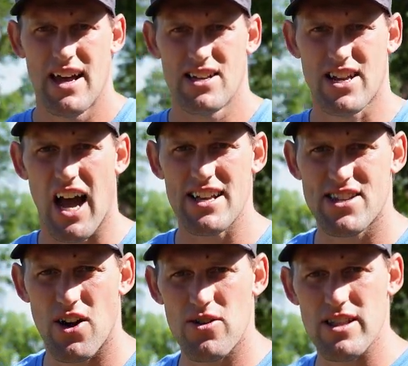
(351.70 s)
Scott
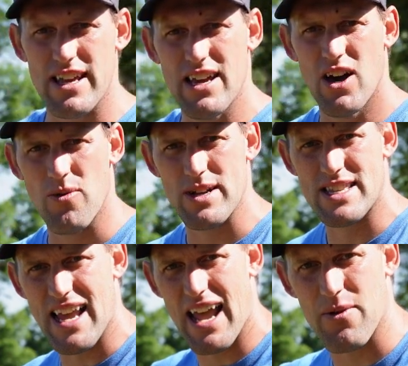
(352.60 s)
Stokely would
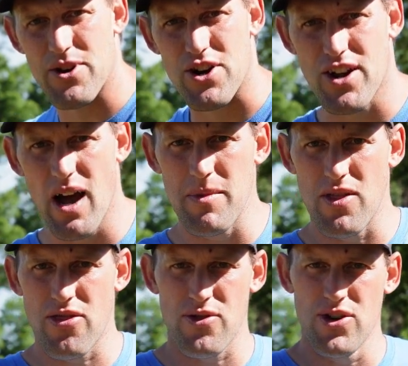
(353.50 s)
say when you're
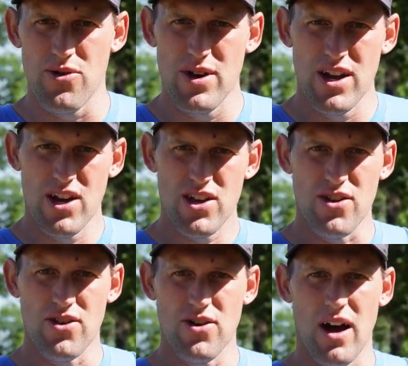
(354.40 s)
coming through,
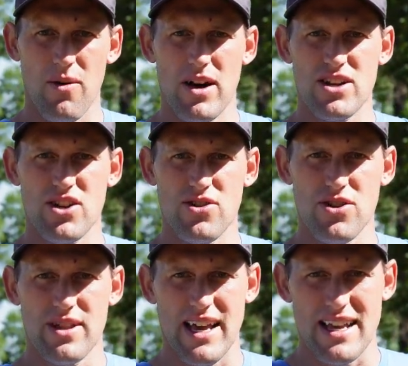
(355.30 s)
you do not want to
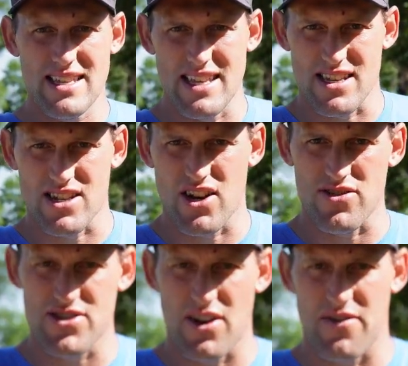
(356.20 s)
do this. This is
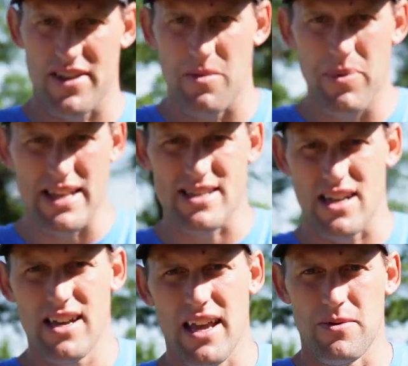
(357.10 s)
called serving the
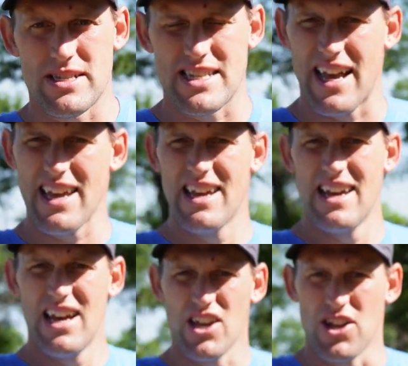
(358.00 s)
pizza, he would say.
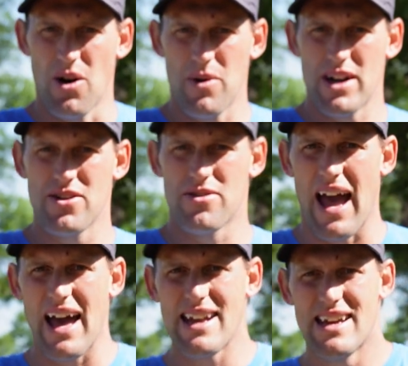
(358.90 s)
You don't want to do
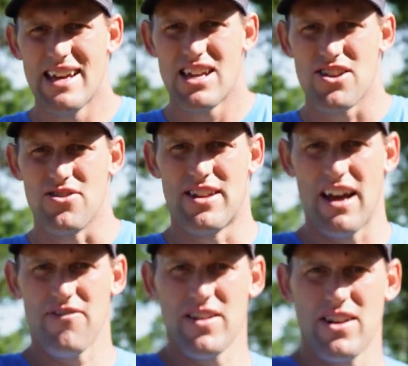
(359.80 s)
that. You
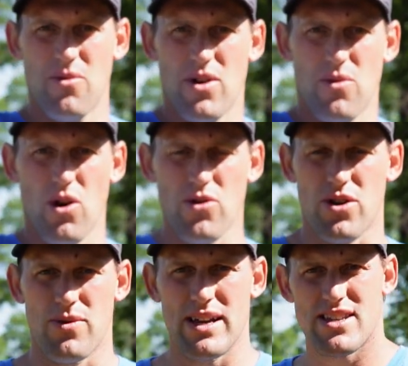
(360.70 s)
definitely don't want to roll
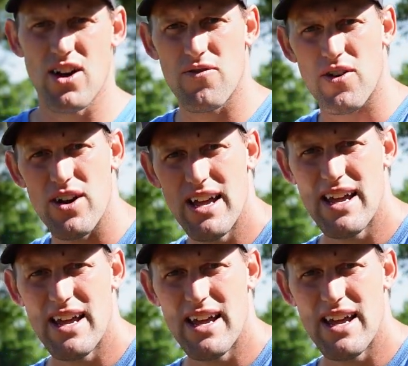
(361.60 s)
your wrist over.